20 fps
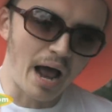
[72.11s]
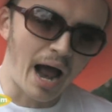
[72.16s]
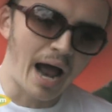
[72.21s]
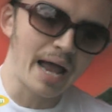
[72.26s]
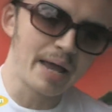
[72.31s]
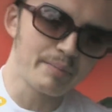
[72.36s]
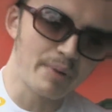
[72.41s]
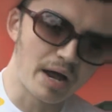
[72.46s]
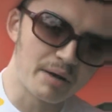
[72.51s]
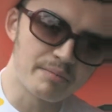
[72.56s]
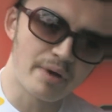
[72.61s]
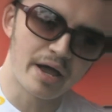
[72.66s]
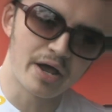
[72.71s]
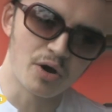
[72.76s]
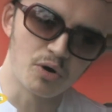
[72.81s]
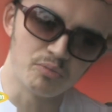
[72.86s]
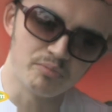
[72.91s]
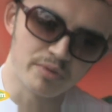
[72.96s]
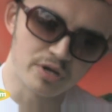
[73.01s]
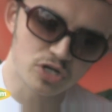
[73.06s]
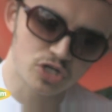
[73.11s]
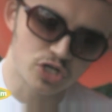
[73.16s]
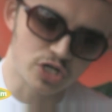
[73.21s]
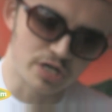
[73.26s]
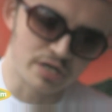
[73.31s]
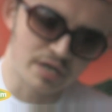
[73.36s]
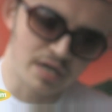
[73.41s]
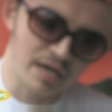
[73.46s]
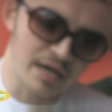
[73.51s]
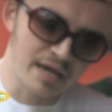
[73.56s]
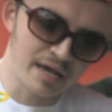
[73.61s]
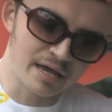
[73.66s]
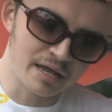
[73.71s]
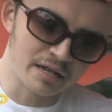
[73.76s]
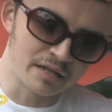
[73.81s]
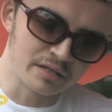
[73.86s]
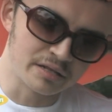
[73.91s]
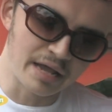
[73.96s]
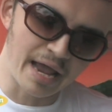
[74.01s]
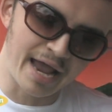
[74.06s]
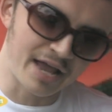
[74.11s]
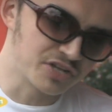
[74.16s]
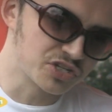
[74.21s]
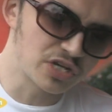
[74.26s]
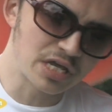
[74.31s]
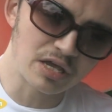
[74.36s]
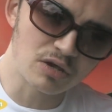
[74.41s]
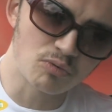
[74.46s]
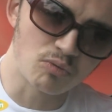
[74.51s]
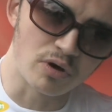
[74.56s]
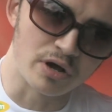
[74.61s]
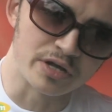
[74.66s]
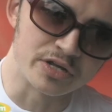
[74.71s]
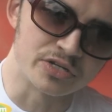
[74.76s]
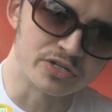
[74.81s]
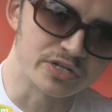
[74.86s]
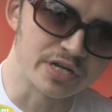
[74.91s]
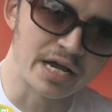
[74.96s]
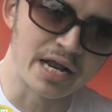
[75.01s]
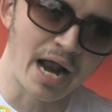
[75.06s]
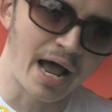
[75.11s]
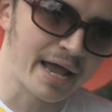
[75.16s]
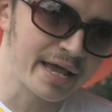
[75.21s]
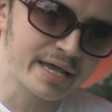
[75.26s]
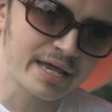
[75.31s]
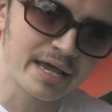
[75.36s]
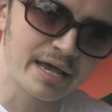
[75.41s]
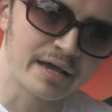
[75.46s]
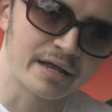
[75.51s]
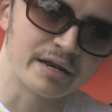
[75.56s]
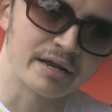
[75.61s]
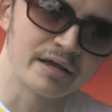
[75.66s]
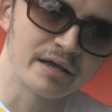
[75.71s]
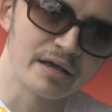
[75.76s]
I am on my own mission, and as he was, and I can't.